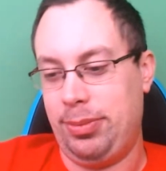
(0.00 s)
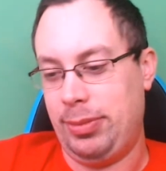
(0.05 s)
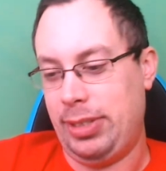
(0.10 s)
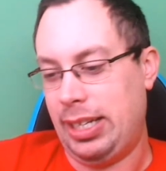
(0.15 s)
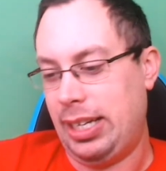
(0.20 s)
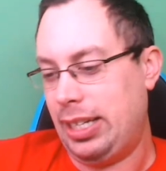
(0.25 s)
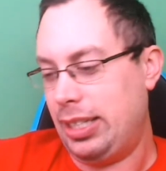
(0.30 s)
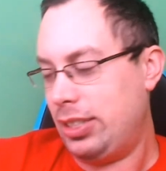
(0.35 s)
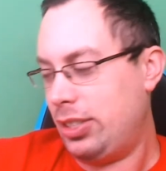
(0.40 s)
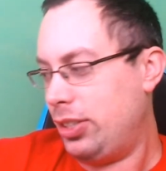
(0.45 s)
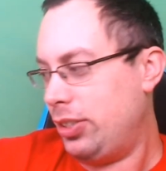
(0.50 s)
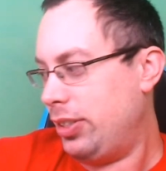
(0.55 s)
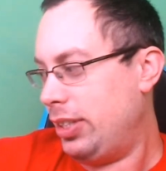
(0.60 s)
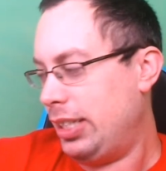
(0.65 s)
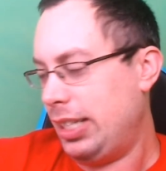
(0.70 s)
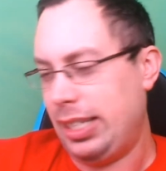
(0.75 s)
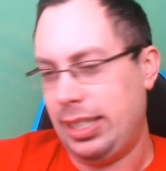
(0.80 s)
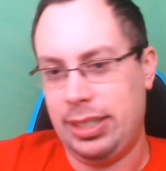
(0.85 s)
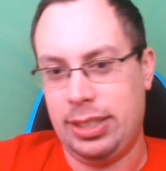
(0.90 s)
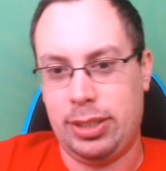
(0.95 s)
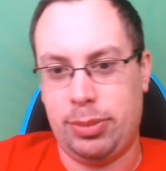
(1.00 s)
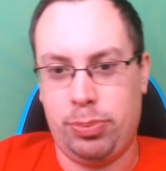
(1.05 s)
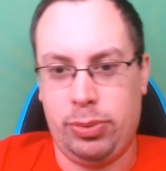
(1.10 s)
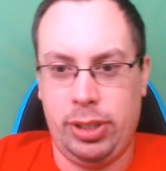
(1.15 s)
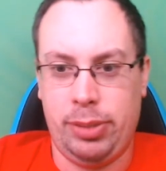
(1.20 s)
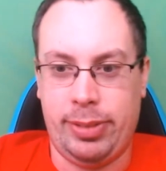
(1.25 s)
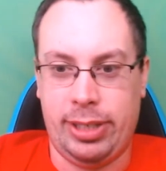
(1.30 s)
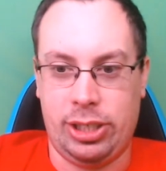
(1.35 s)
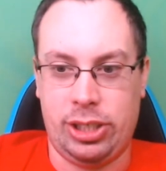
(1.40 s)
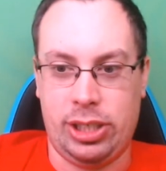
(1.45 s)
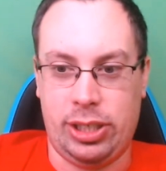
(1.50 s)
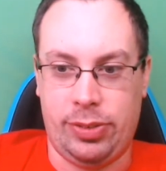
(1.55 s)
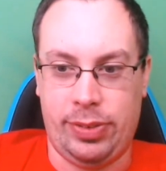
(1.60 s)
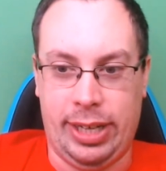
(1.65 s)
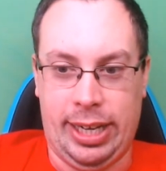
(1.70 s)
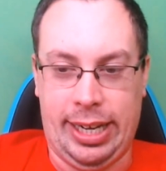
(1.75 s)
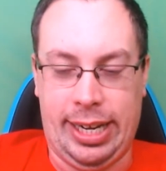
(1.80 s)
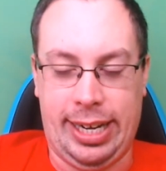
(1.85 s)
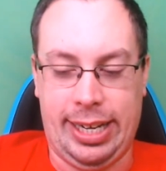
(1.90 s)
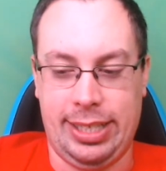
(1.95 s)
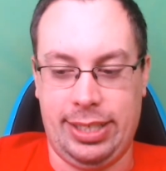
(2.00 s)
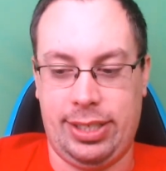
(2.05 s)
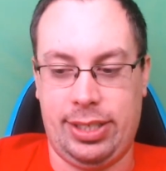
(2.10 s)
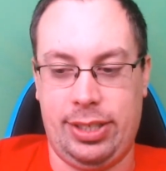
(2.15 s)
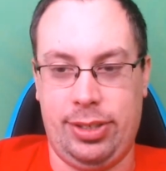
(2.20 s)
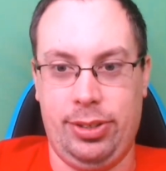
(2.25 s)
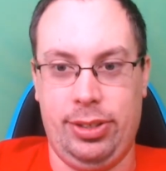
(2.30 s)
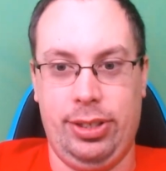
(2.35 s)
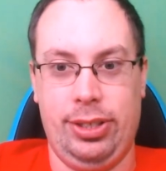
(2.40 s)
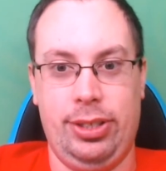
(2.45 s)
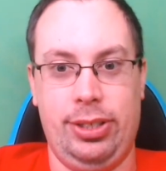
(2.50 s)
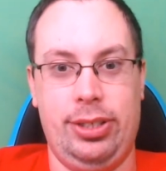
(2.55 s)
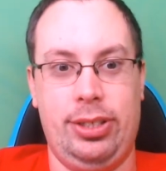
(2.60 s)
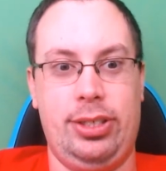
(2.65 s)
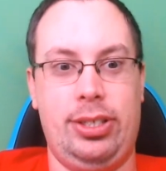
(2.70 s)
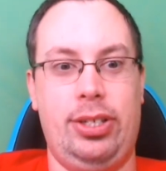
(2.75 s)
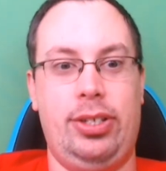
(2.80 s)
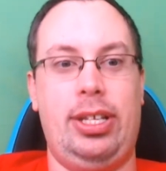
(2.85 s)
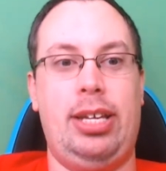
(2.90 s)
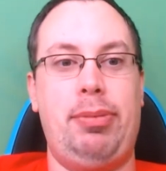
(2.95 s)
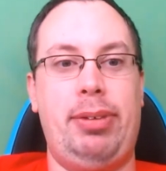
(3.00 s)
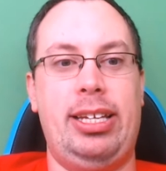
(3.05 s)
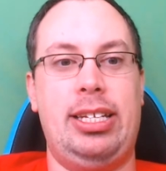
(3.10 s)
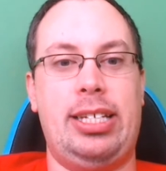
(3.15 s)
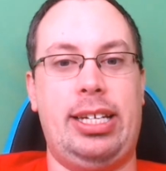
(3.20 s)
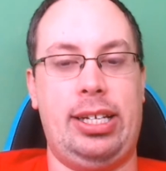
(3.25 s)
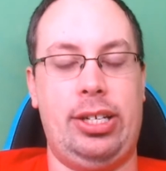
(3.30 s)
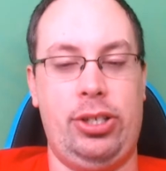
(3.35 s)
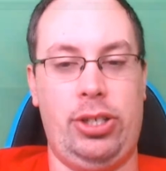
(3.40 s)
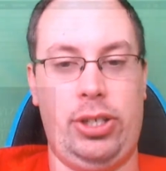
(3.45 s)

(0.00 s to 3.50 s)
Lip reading: that's pretty much what it is. So that means I can do